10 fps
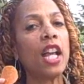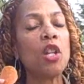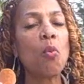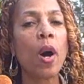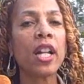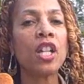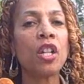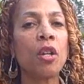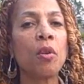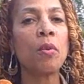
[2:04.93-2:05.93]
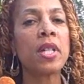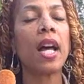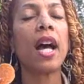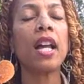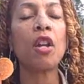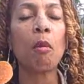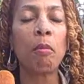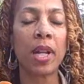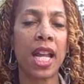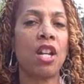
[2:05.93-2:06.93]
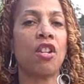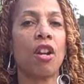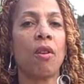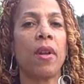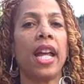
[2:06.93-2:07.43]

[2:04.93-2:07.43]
you want to use your blender.